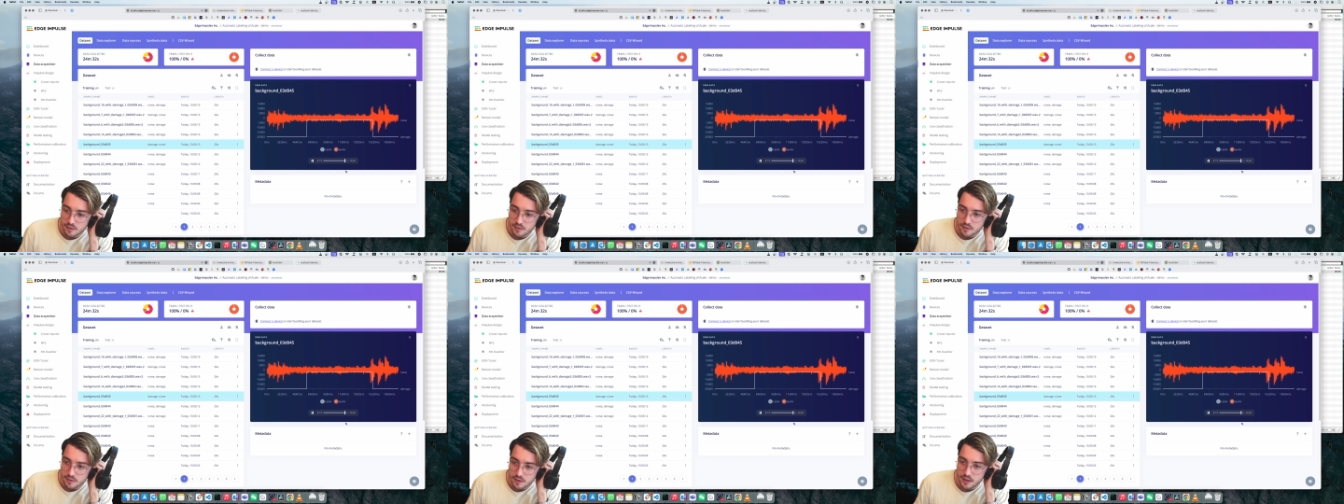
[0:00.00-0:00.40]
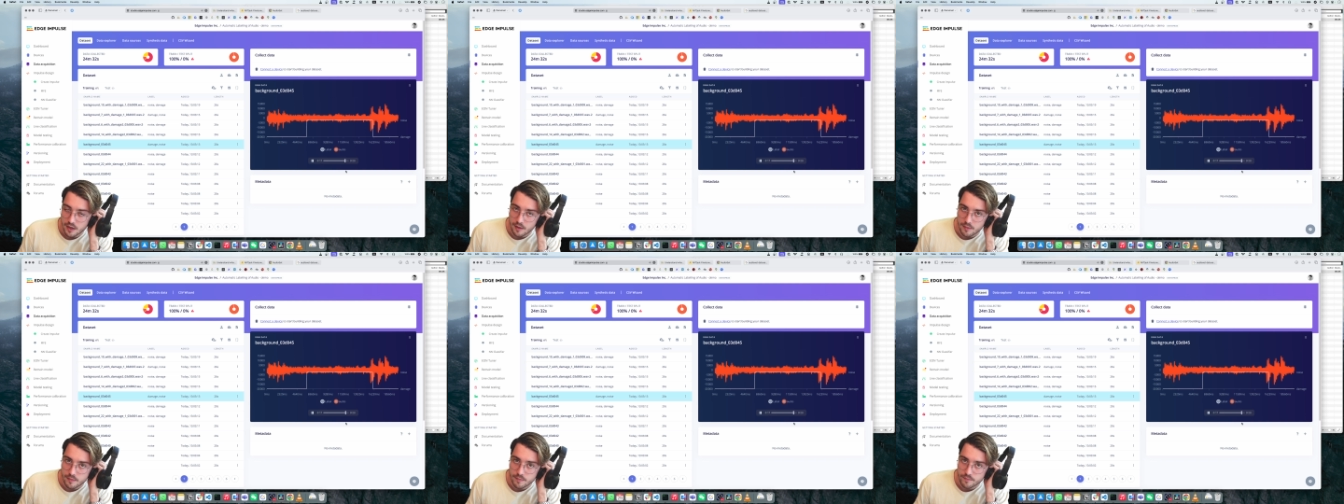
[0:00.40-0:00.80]
Yeah,
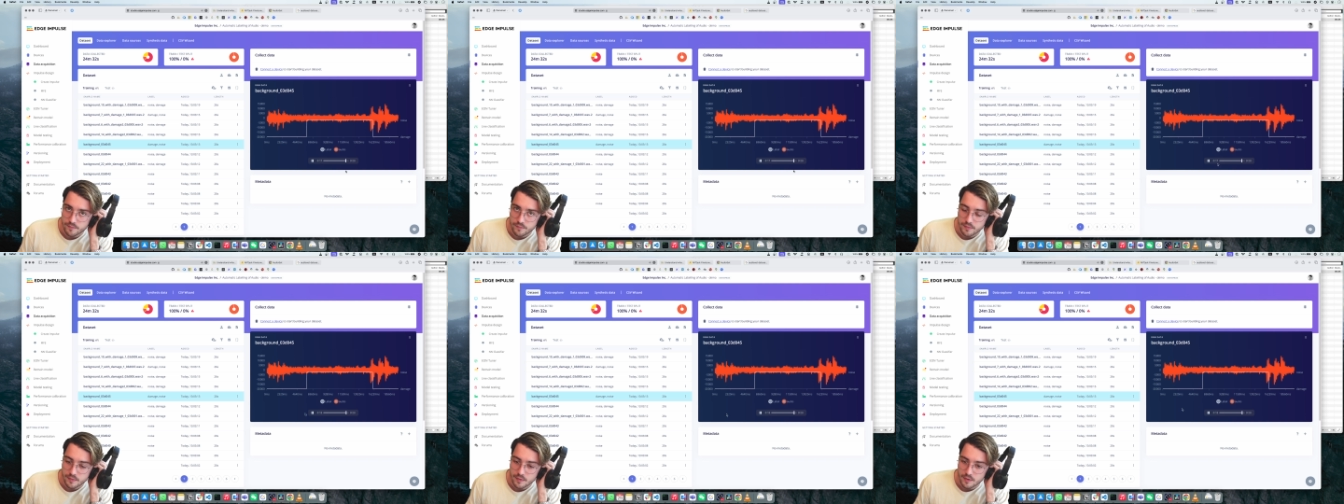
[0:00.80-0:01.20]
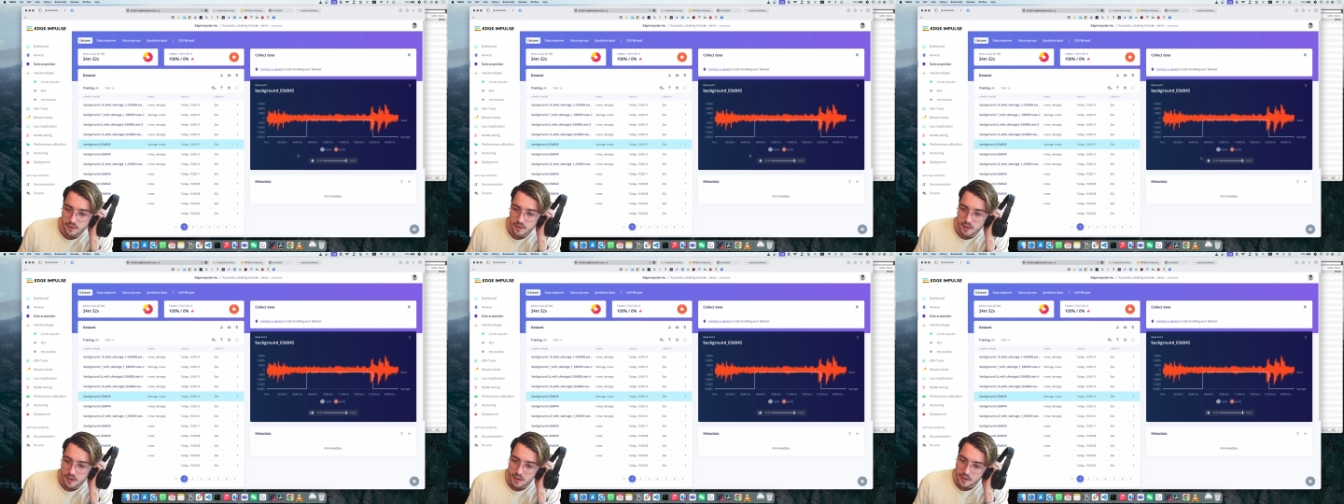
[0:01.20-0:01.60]

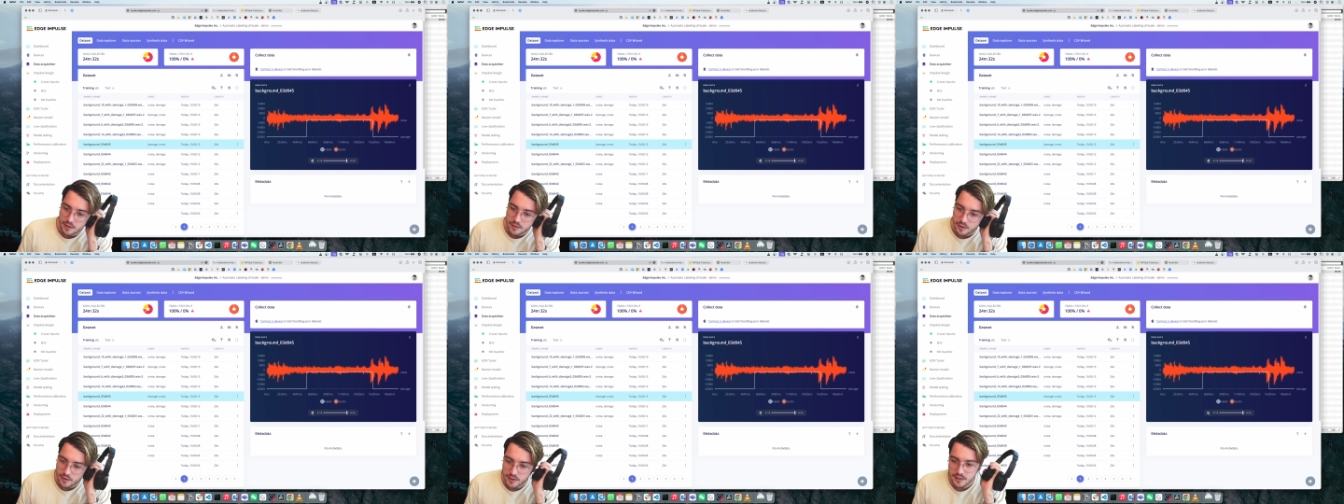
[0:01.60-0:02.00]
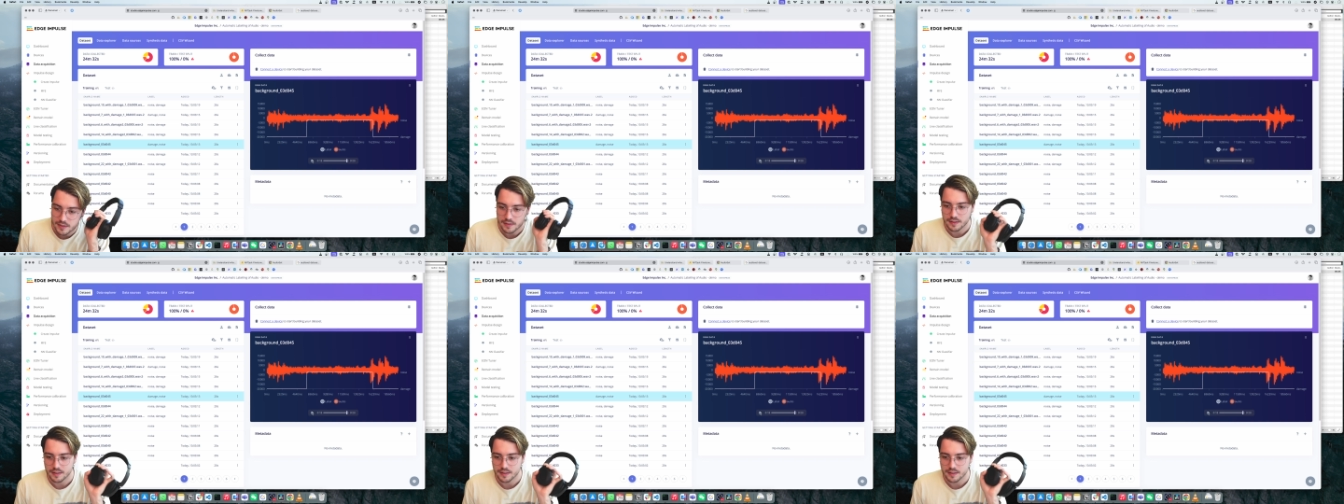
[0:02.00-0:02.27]
so it is indeed